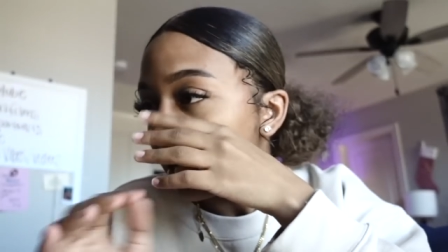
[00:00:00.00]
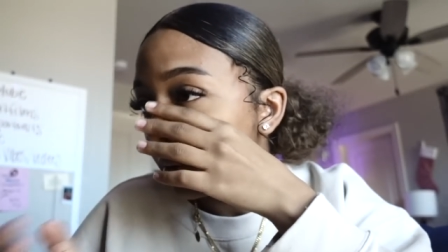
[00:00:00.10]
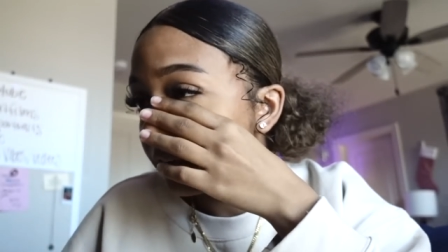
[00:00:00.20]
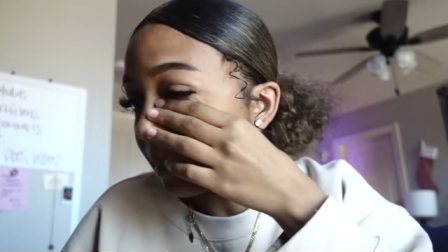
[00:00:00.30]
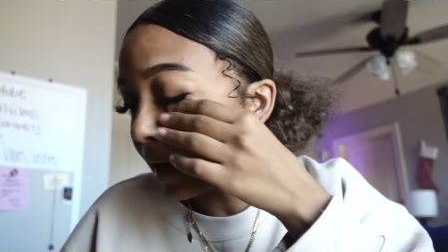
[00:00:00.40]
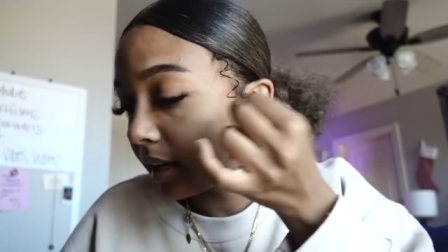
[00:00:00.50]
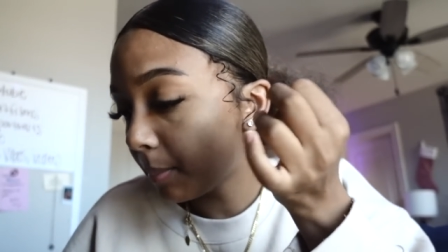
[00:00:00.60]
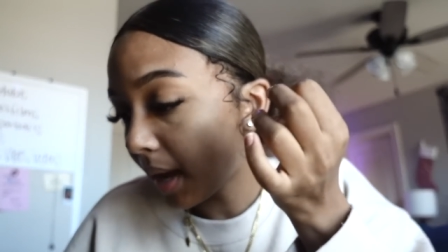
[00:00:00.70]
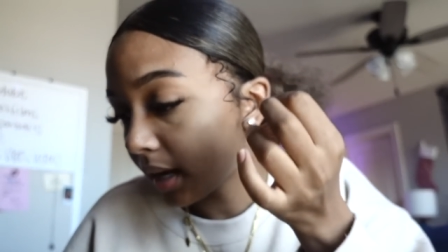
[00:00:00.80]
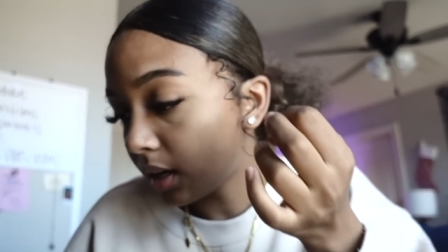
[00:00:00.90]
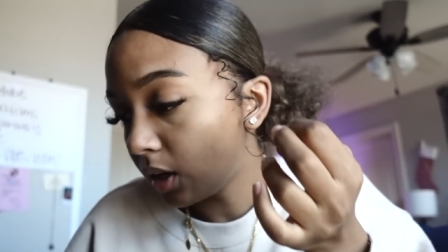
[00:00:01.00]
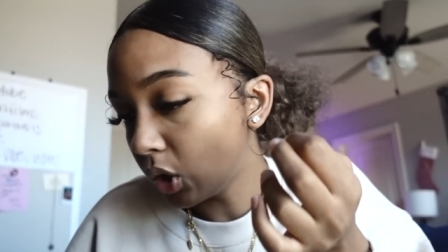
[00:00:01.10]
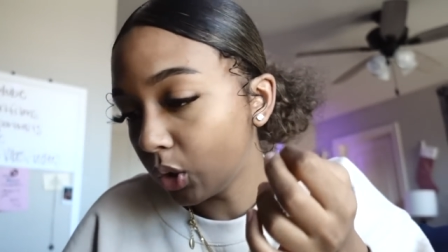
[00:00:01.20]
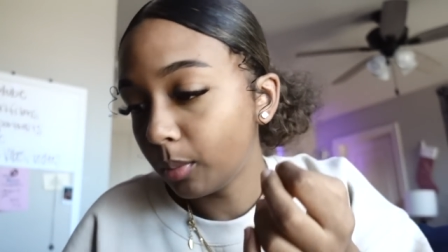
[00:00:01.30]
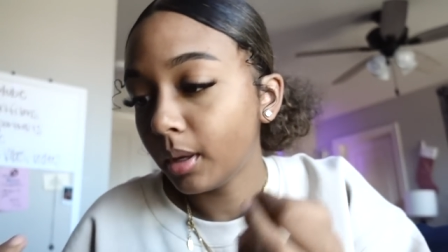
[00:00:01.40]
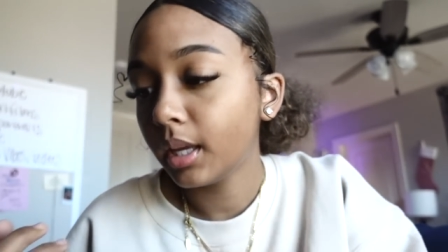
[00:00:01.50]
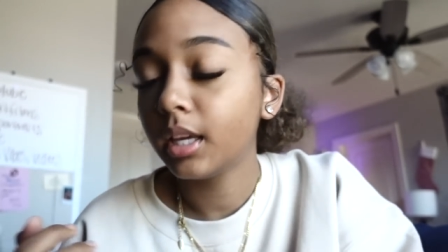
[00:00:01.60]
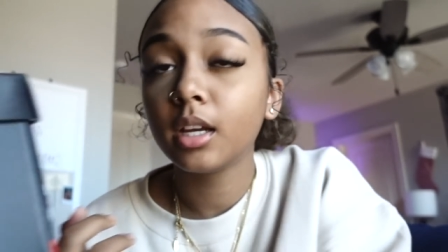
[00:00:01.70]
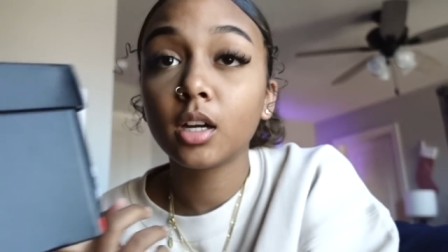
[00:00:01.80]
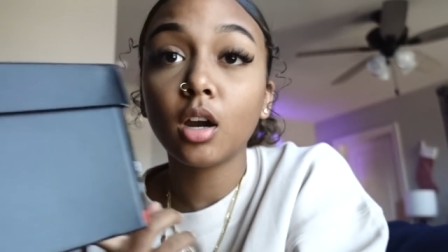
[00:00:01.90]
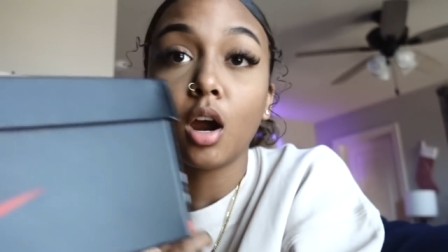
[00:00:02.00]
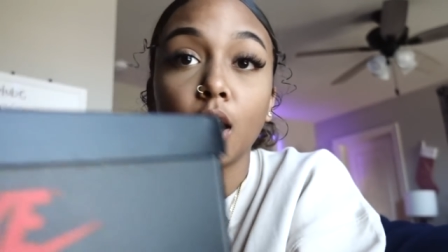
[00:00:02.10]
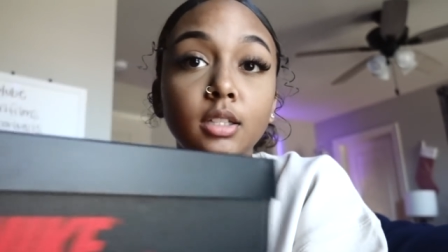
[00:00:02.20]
We've made it back home. Here are